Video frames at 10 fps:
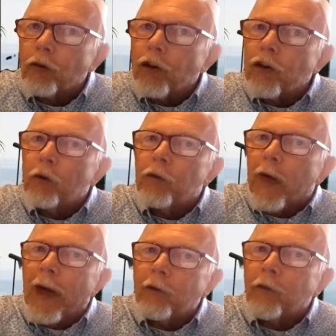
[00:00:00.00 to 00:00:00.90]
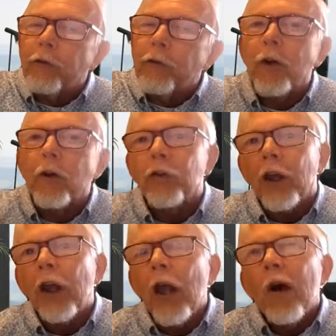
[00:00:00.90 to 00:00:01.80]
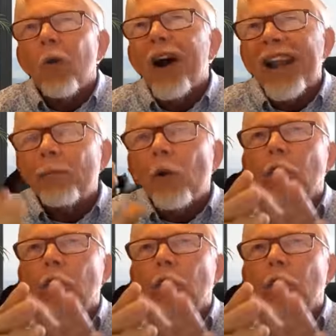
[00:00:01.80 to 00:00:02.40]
in order to use that. So if you're going to say,